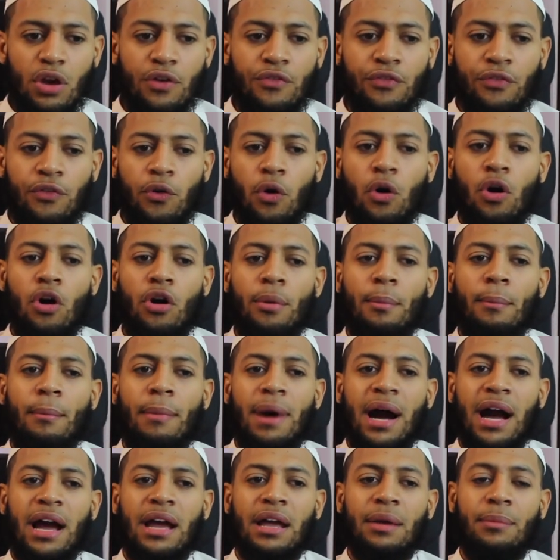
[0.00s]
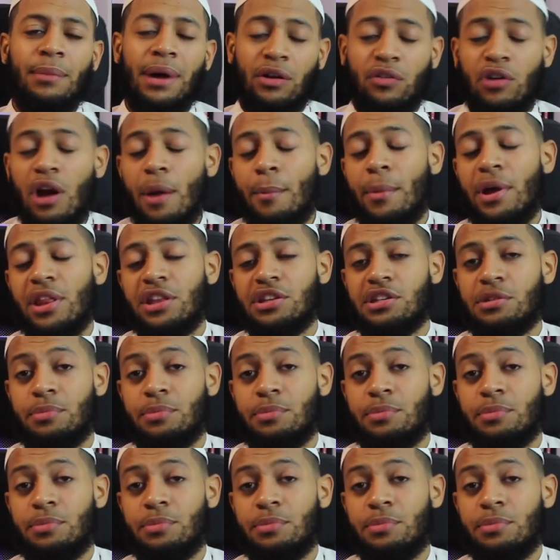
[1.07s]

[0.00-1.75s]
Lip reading: for my grandmother.